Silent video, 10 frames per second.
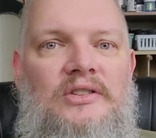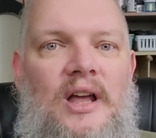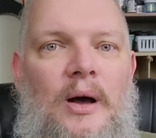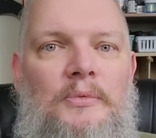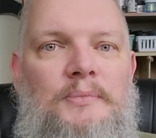It
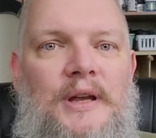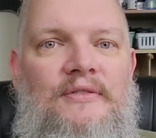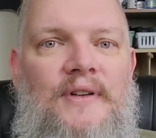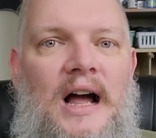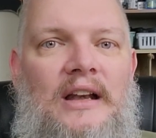helps me
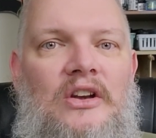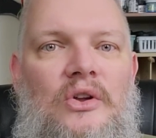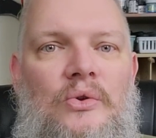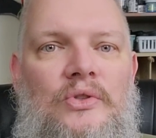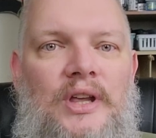find
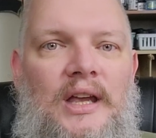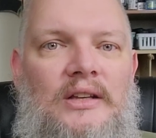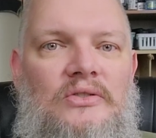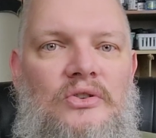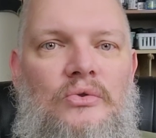new
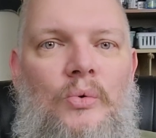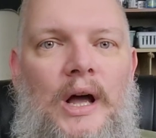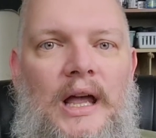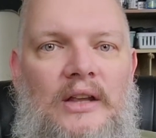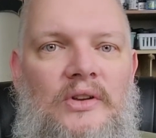things, new
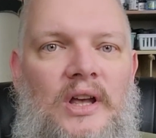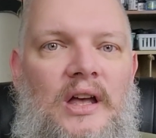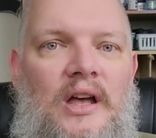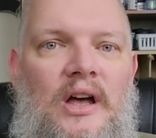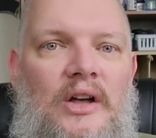ways
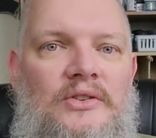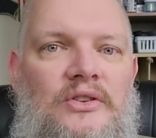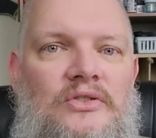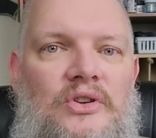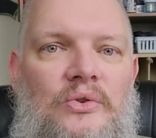uh, to
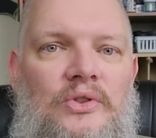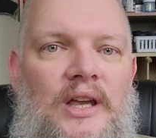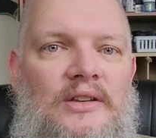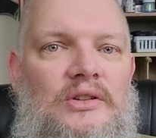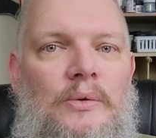do
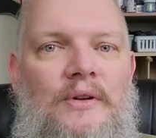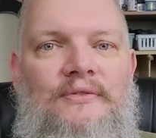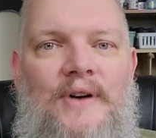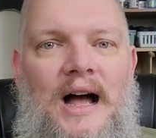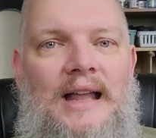things, to
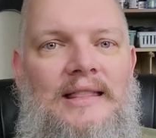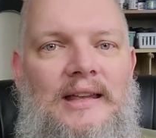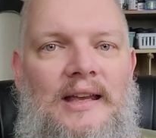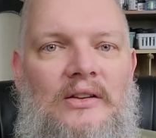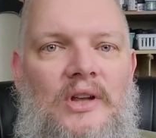refine
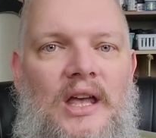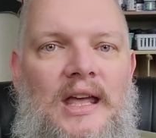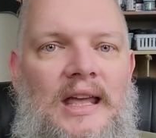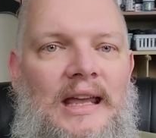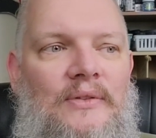things.
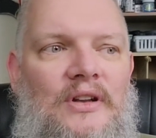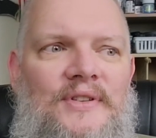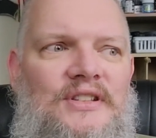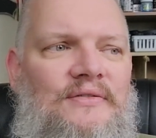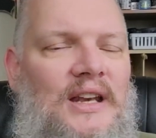Even if
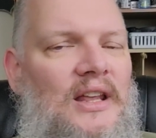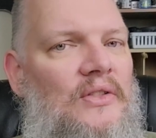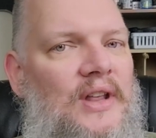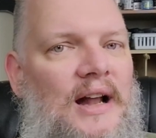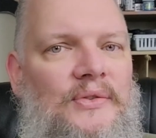it's a video
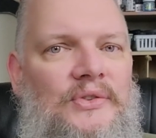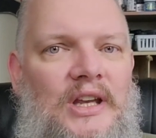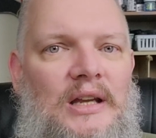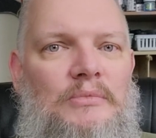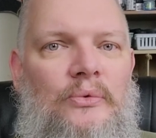that I've
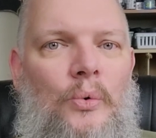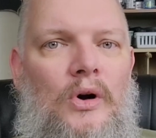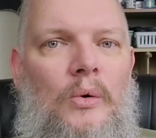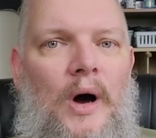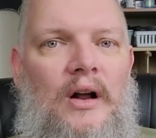seen before,
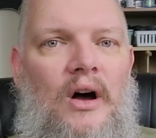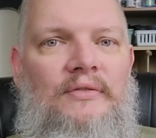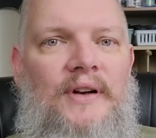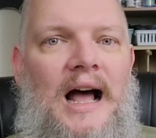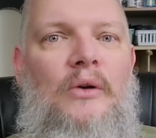quite
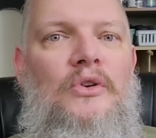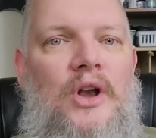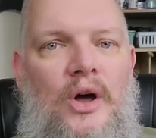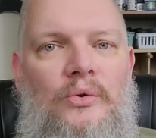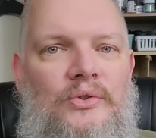often I'll
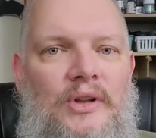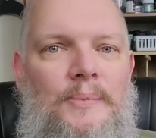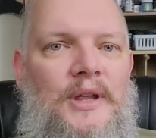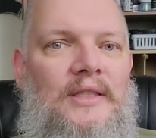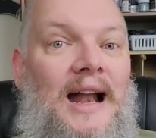note
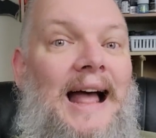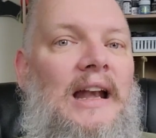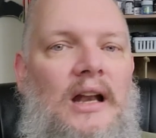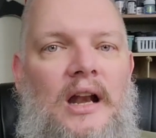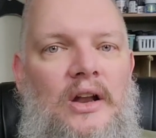something that I
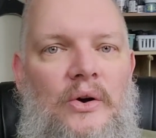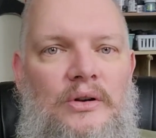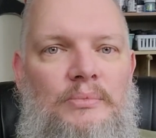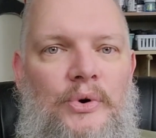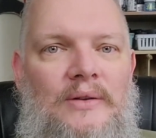had not
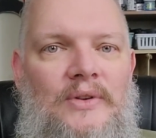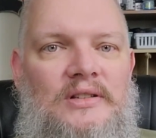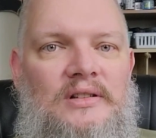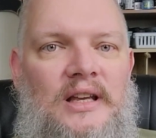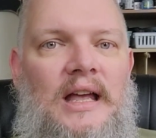noted
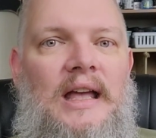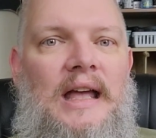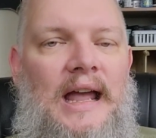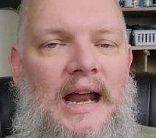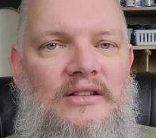previously
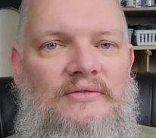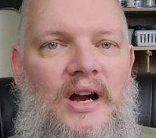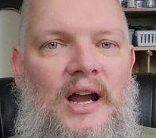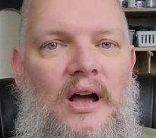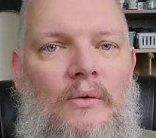and it's
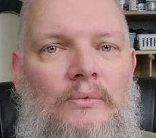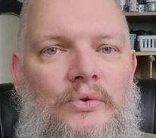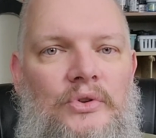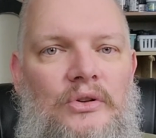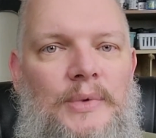very helpful
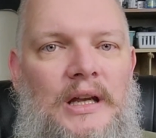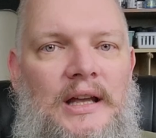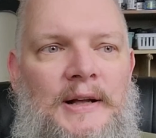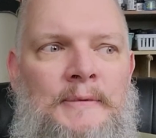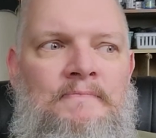to me.
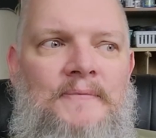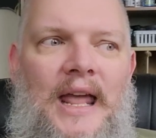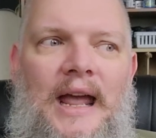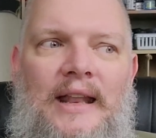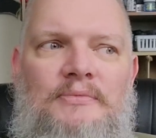
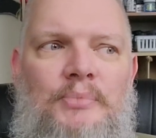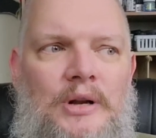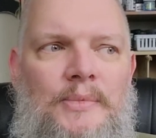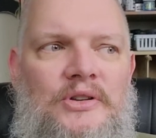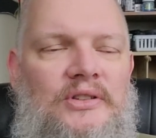And that's
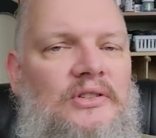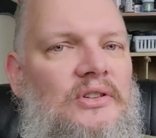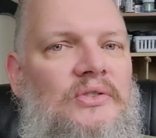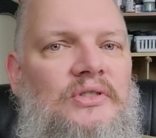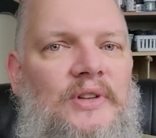pretty much
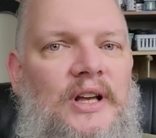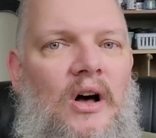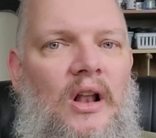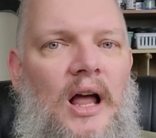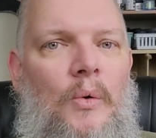exclusively
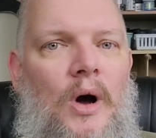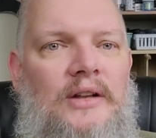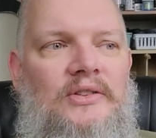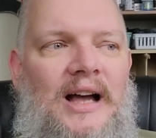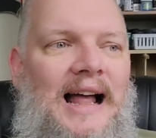all I
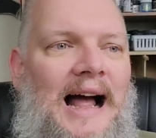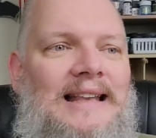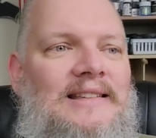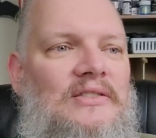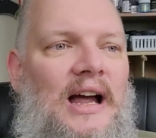watch. I,
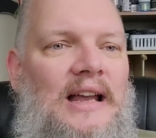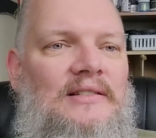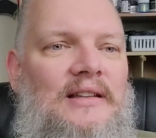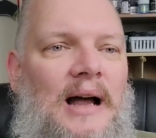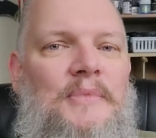I,
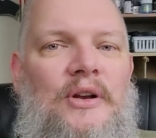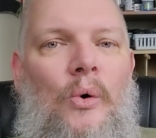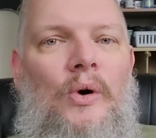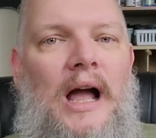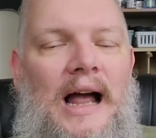I, am an
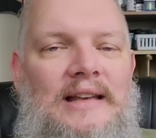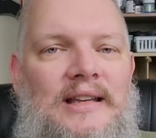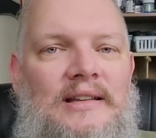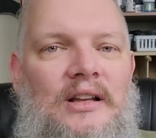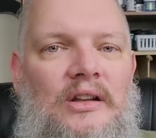old guy. I
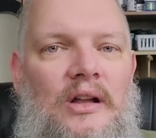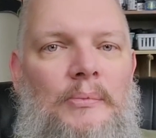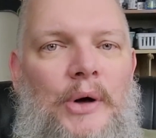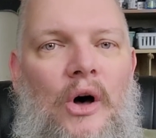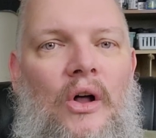tend to
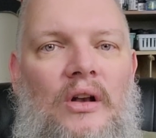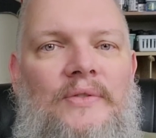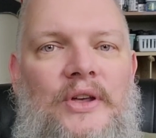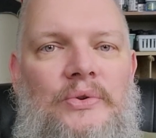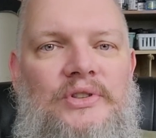lump all
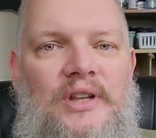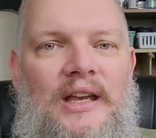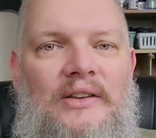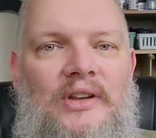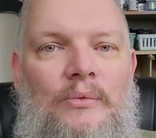of those
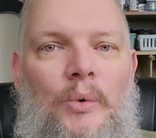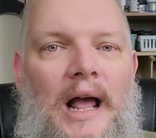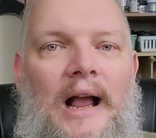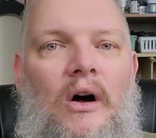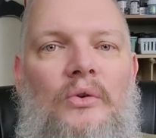things into what
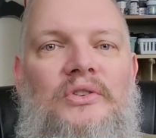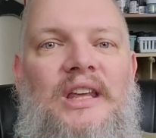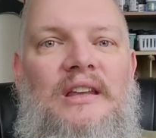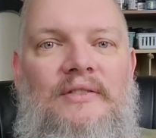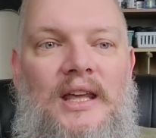I call
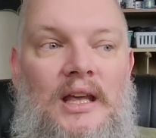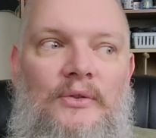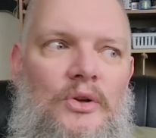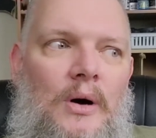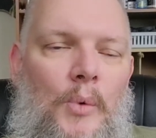TV,
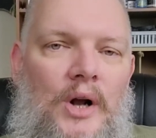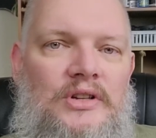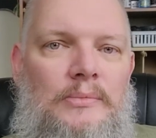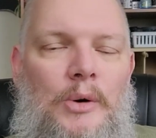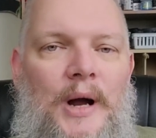even though I'm
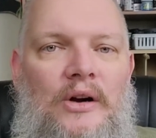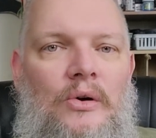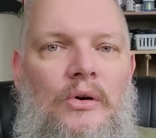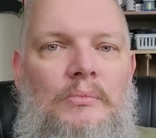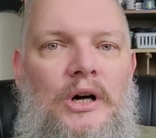watching them on my
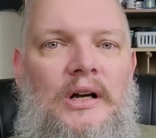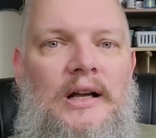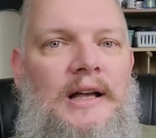Chromebook.